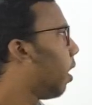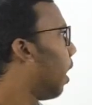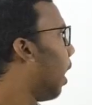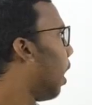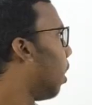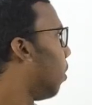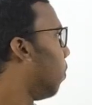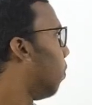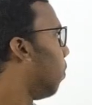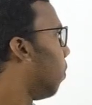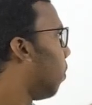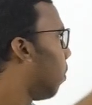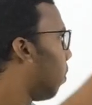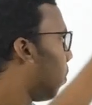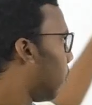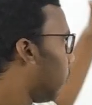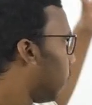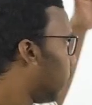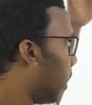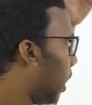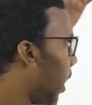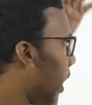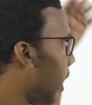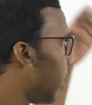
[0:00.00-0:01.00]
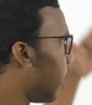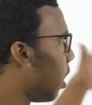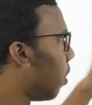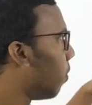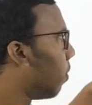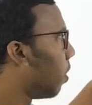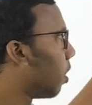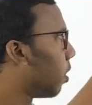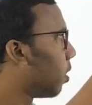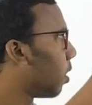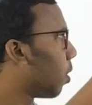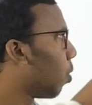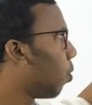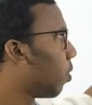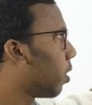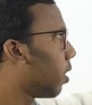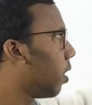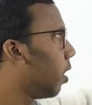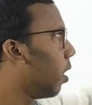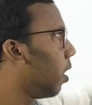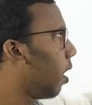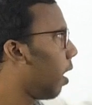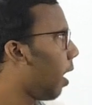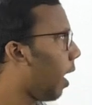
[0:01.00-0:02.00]
and the area where the
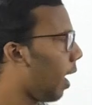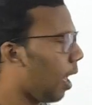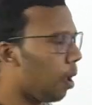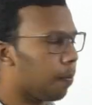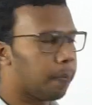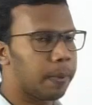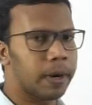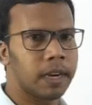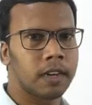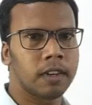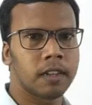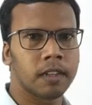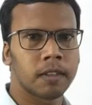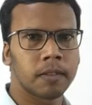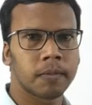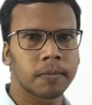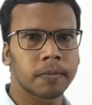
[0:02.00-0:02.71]
roadkill happened.